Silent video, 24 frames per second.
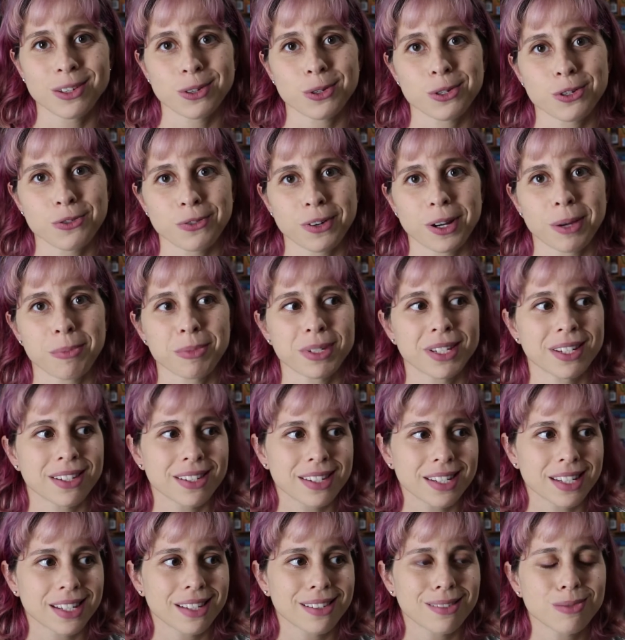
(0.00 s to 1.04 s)
those from to
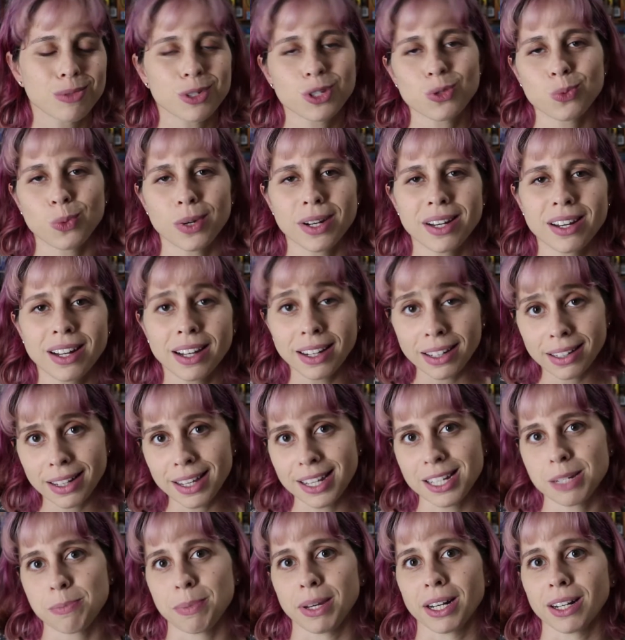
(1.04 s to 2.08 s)
see which one I
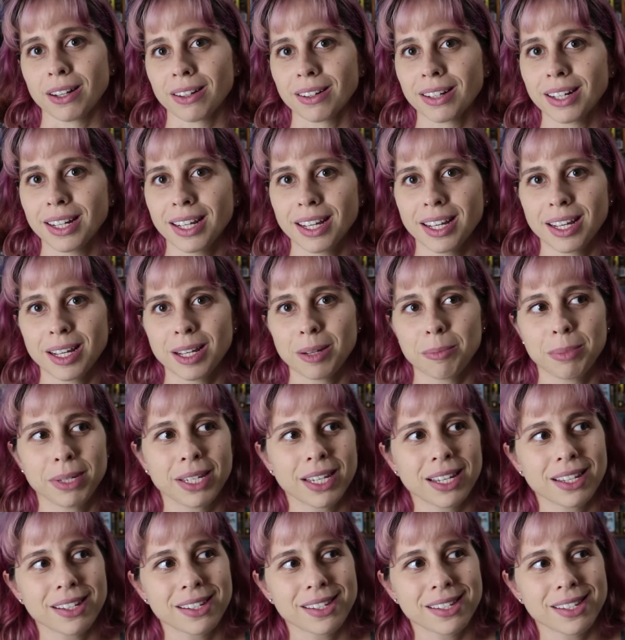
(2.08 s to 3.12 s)
liked better.
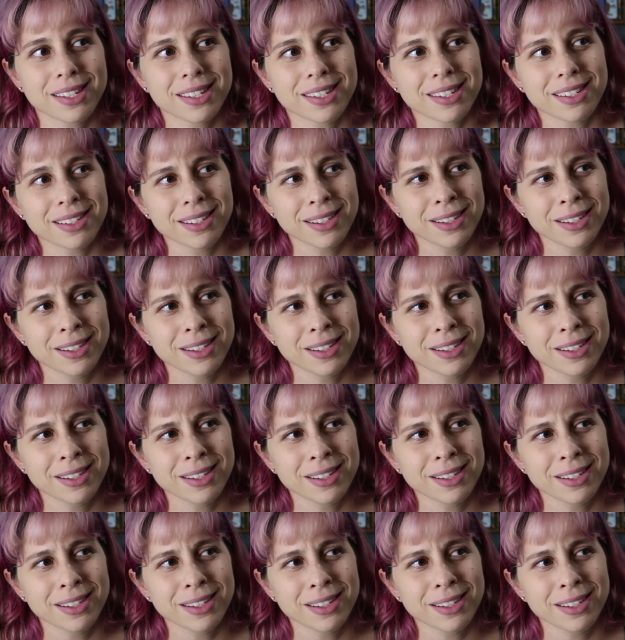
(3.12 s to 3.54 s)
Because,